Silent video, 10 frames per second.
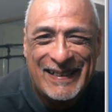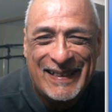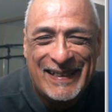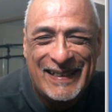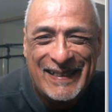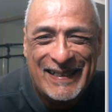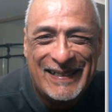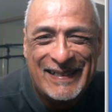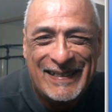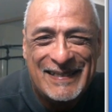
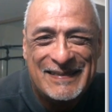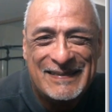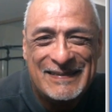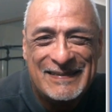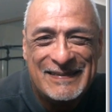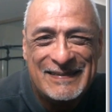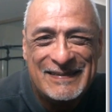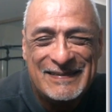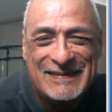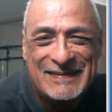
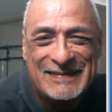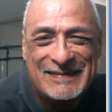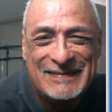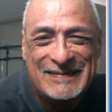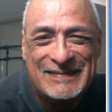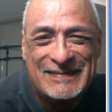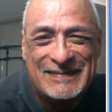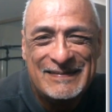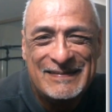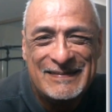
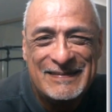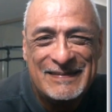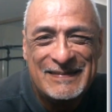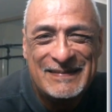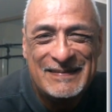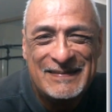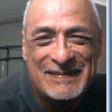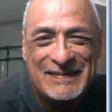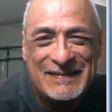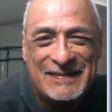
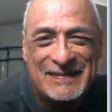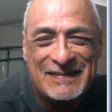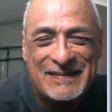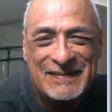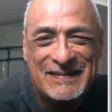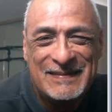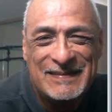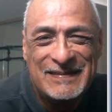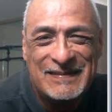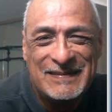
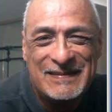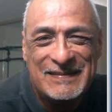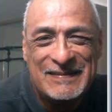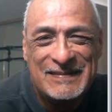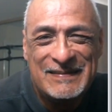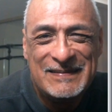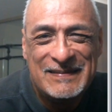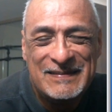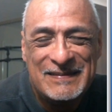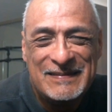
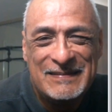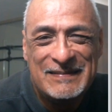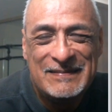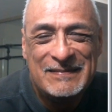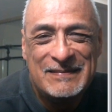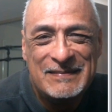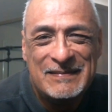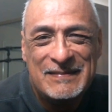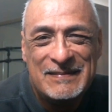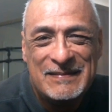
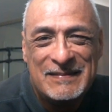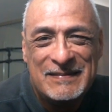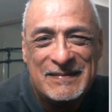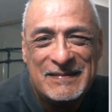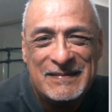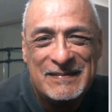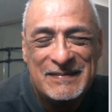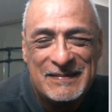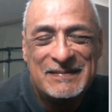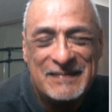No words are spoken by the person on screen.